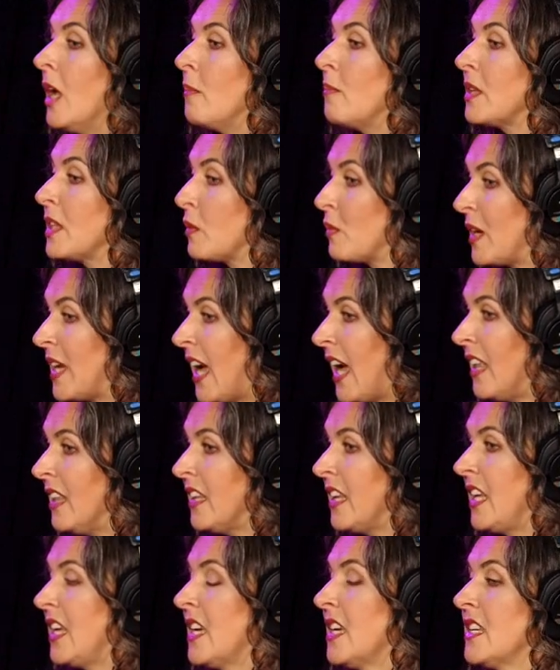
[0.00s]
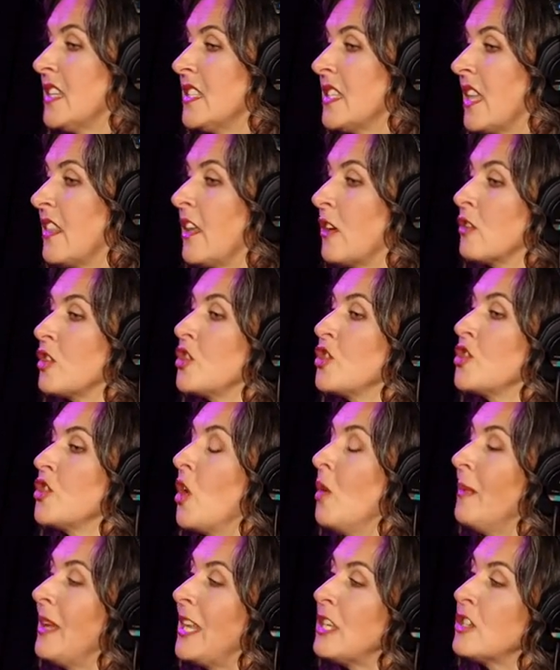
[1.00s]
But the reality is that there are so
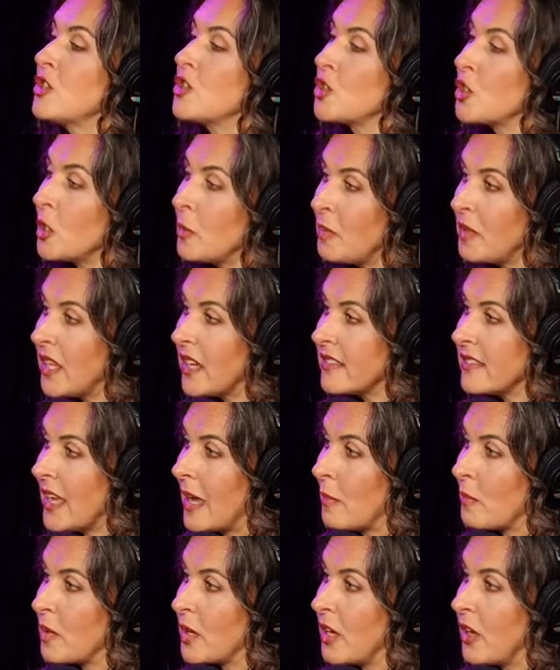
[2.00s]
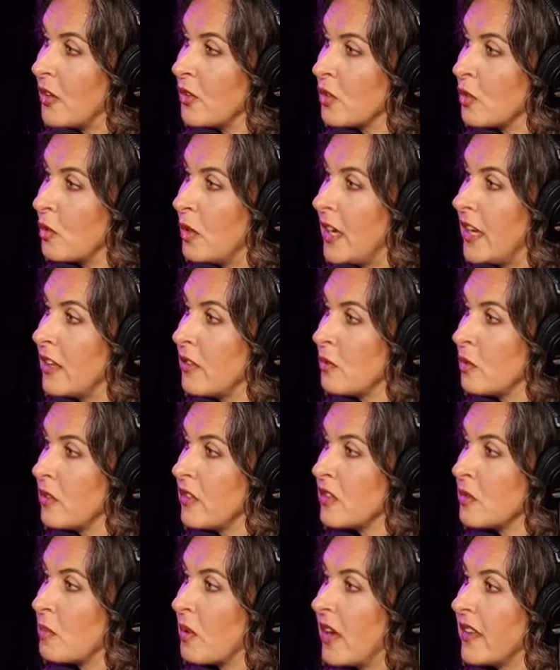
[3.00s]
many surplus embryos created through
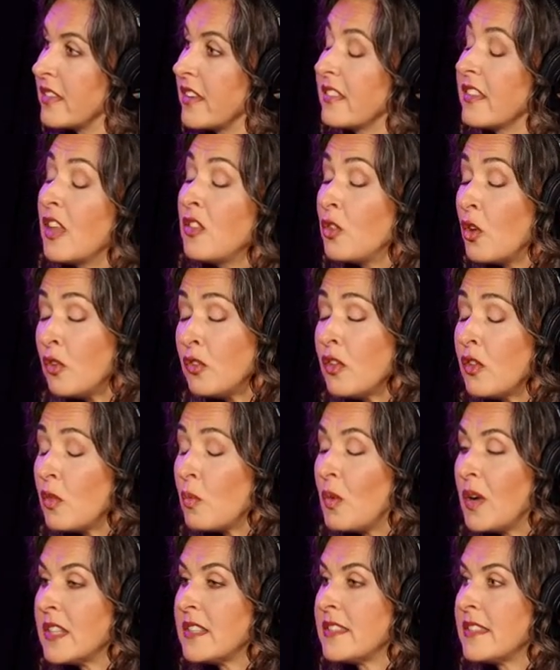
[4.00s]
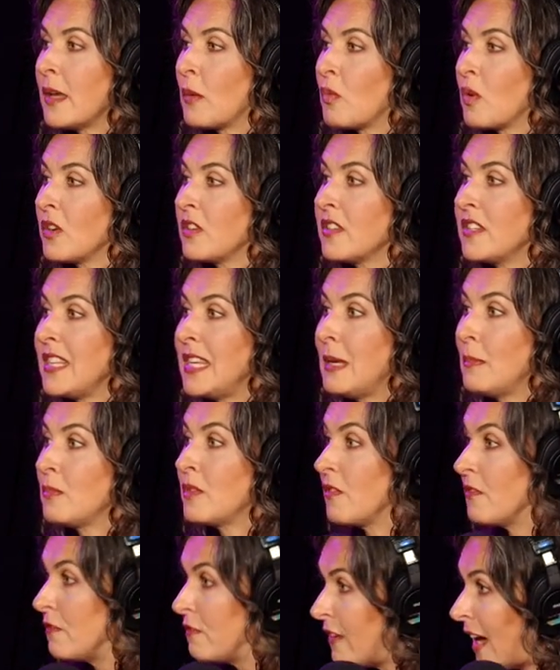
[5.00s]
this process. And those are the ones that were deemed
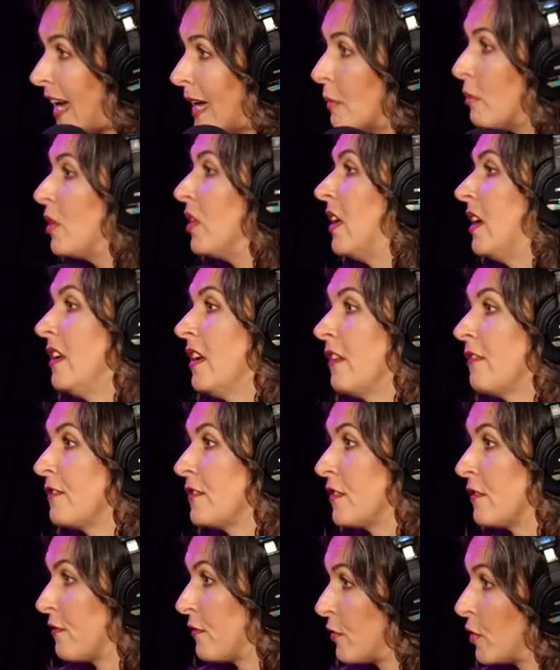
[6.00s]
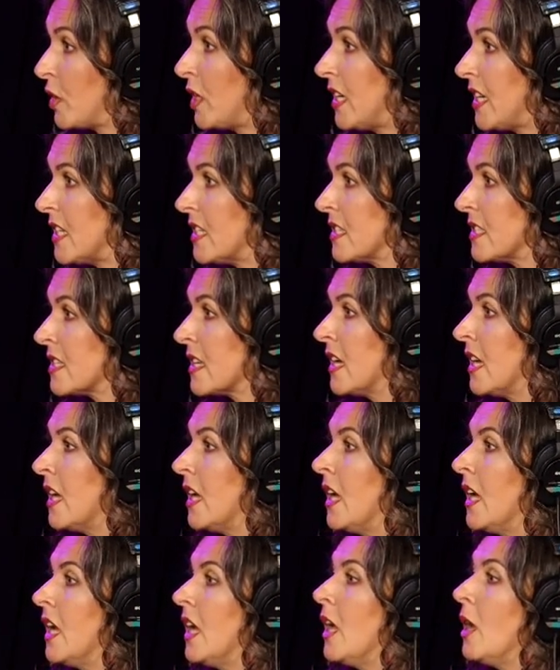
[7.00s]
viable enough to freeze.
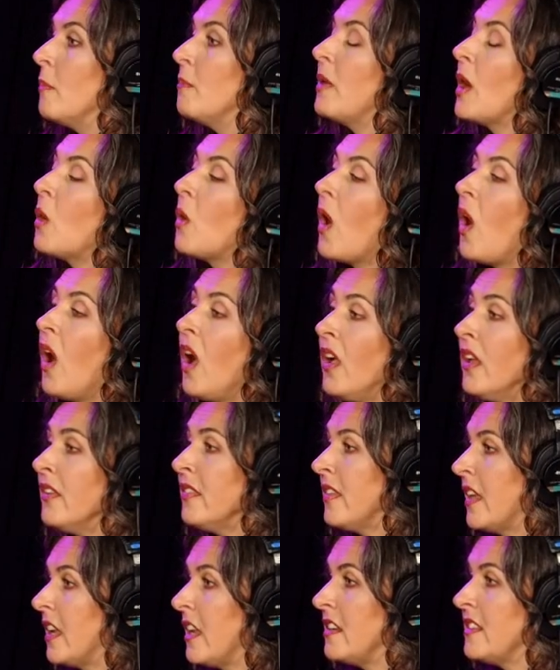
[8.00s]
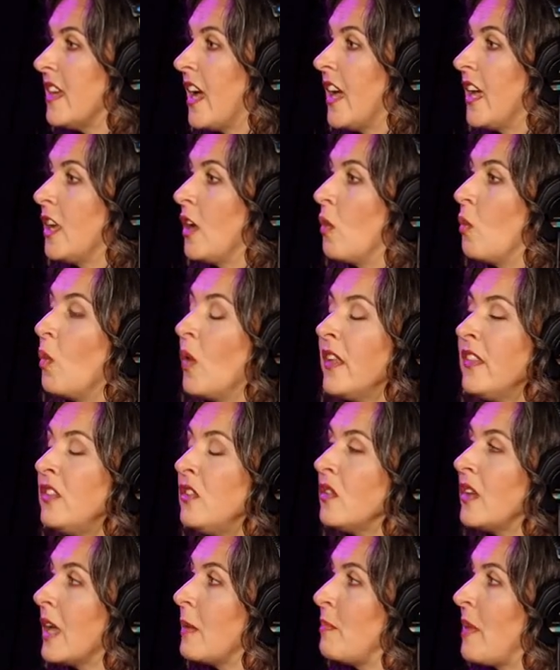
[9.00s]
But all said and done, once you
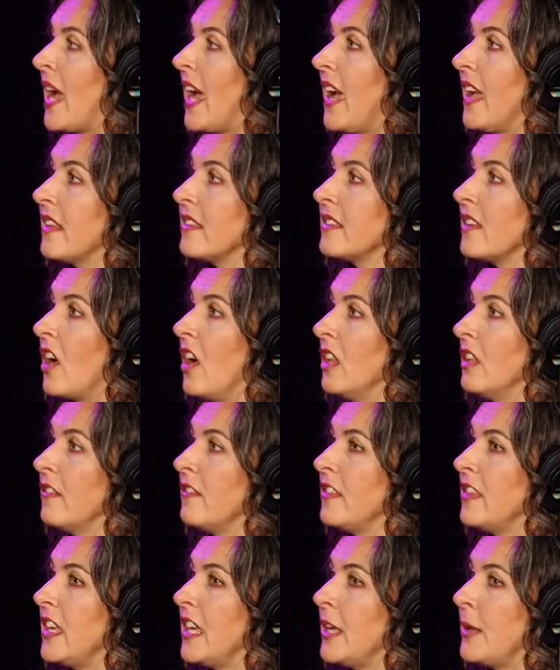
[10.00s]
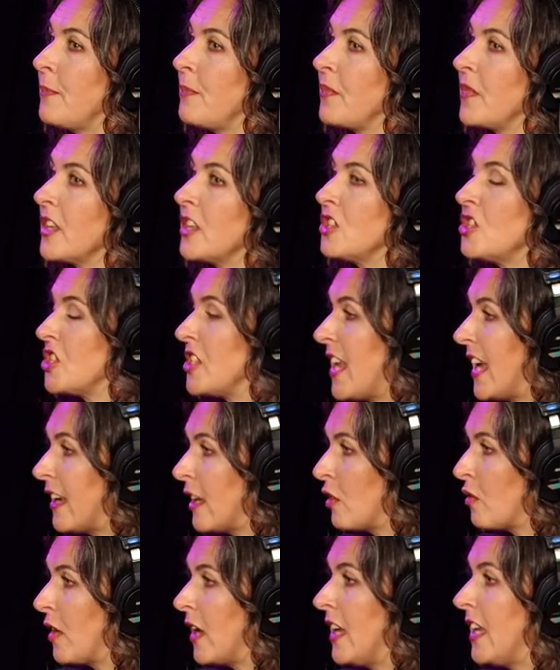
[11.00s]
get past all of the
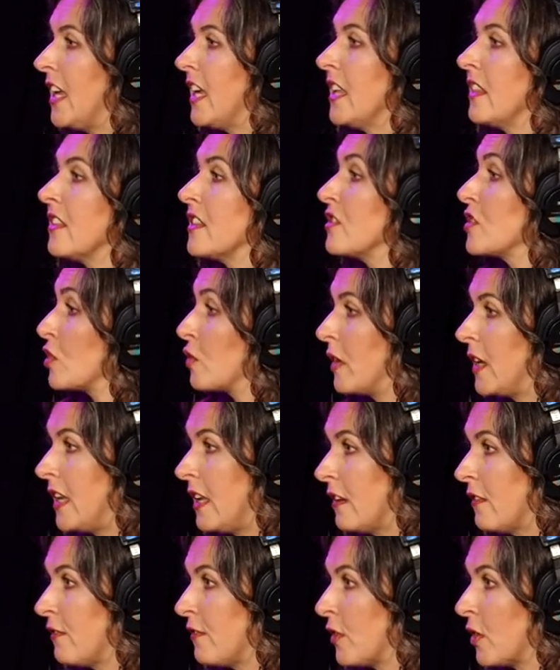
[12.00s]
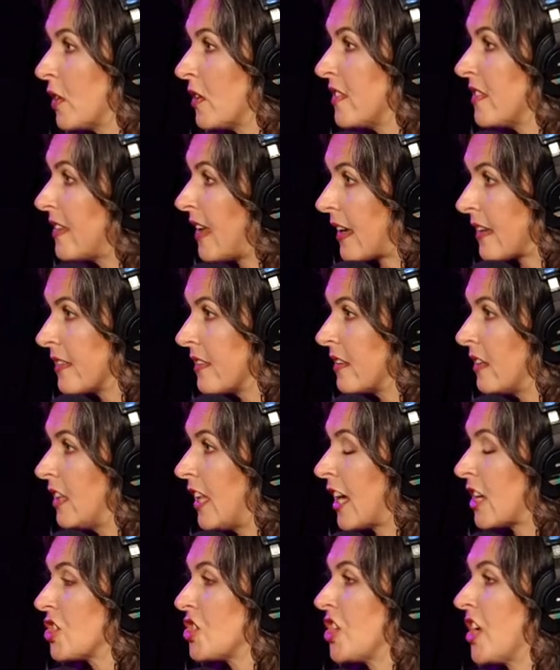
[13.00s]
genetic grading, the screening for sex
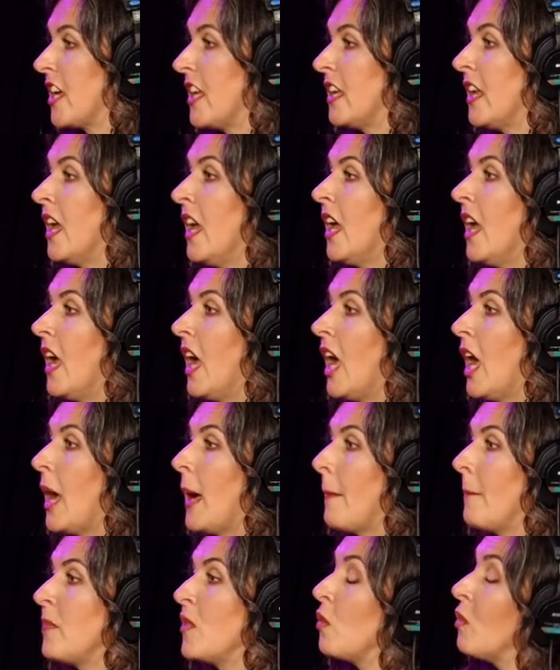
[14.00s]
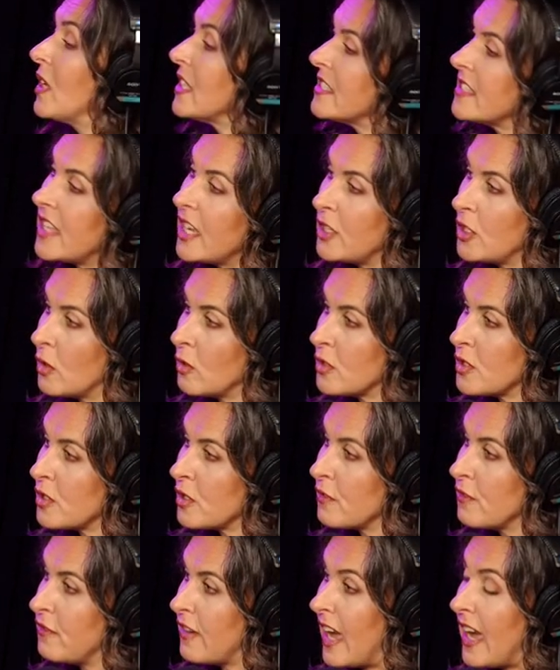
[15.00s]
selection, um, the ones that don't
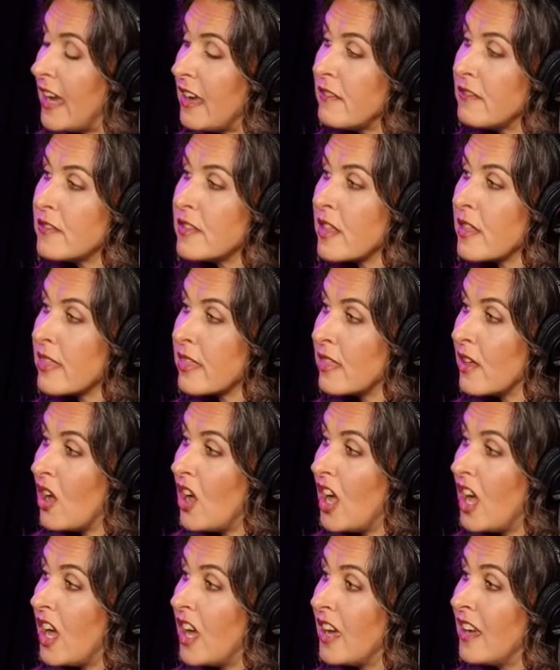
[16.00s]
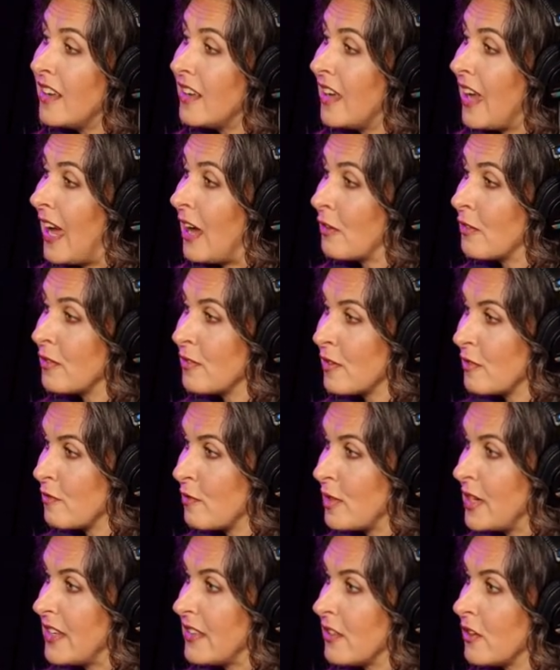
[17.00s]
survive the thaw out of the
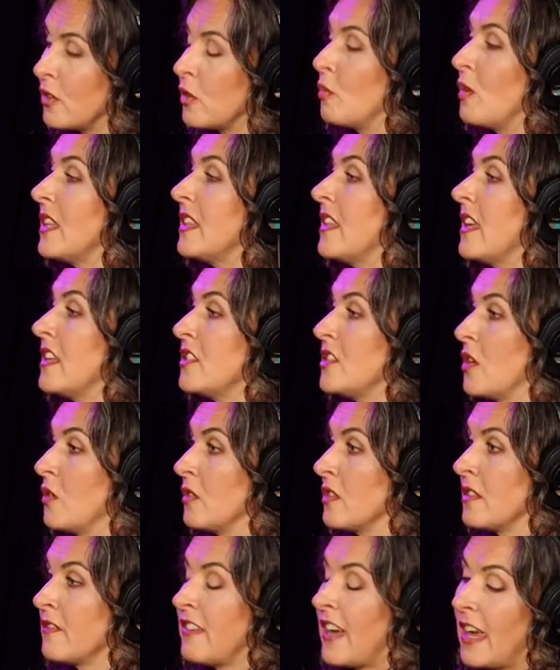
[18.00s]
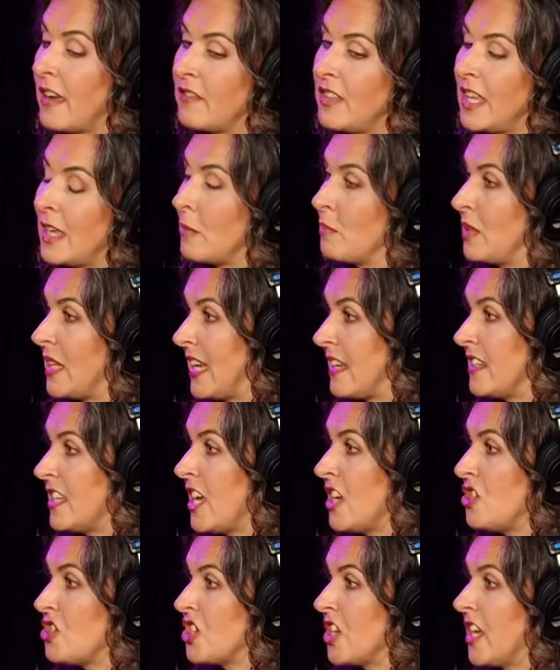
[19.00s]
freezer, the one that don't survive the
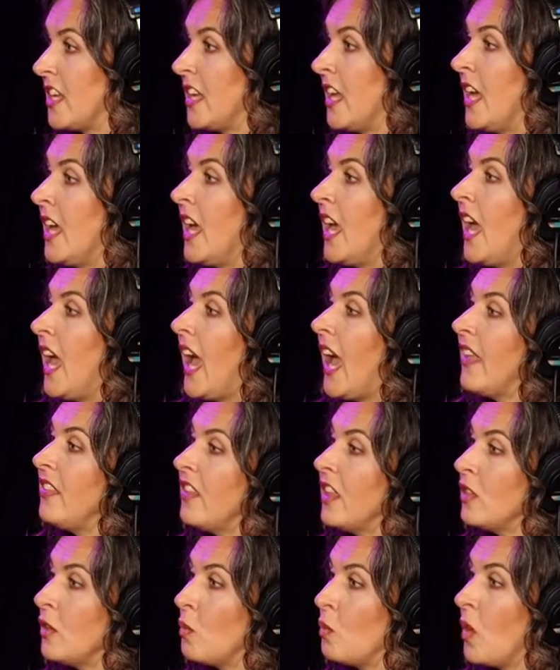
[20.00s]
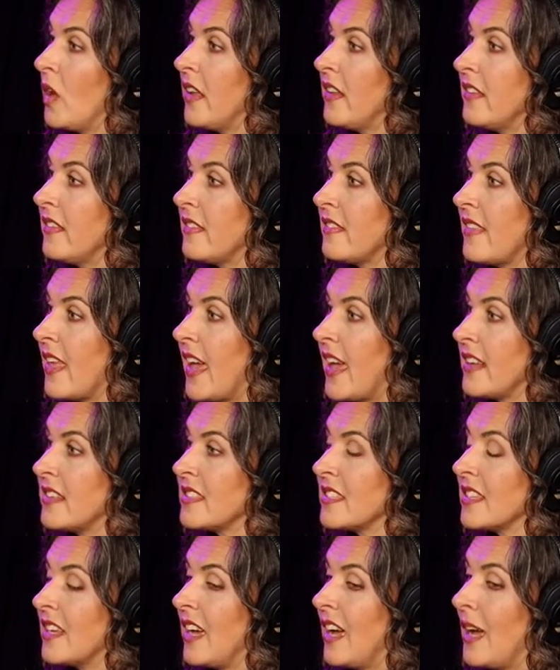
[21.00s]
implantation, and then the ones
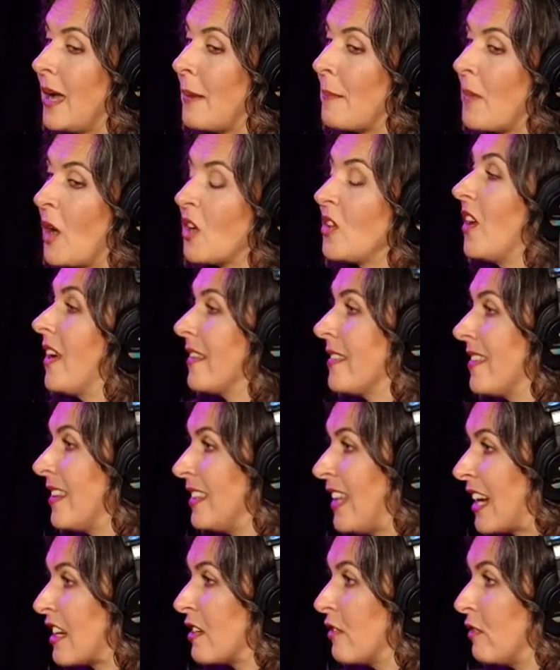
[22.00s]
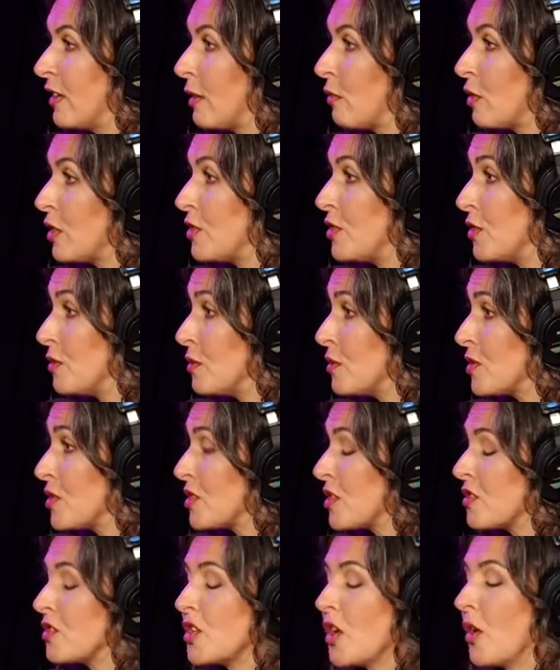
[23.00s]
that um, are not selectively reduced.
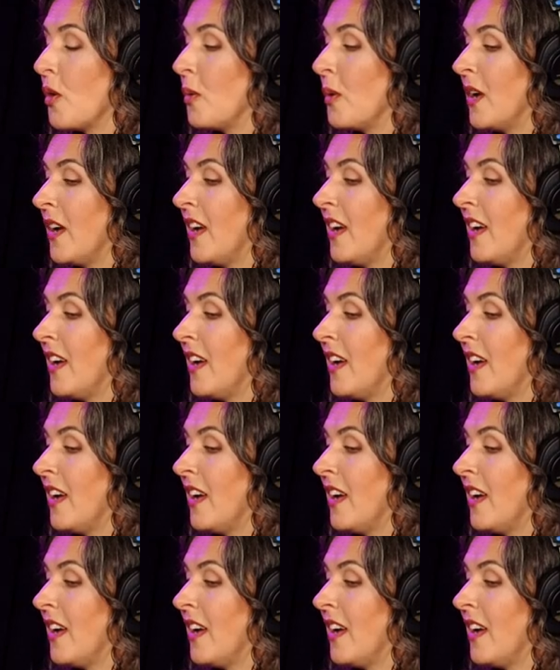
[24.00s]
So